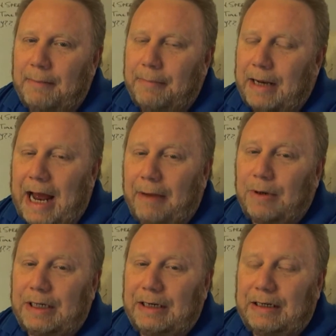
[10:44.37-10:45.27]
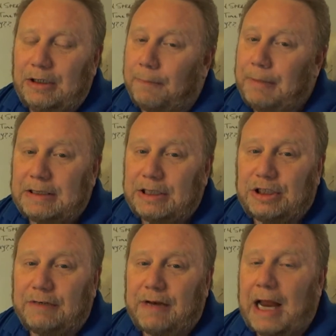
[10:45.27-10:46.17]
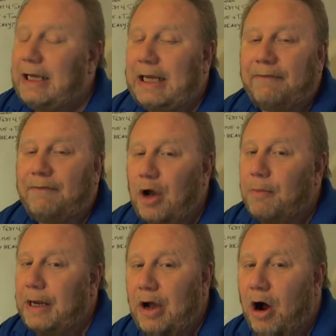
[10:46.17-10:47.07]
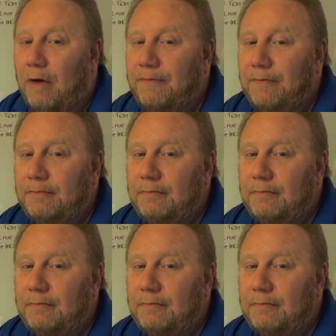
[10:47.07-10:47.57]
But I wouldn't, your busiest shift, I'd give nobody off.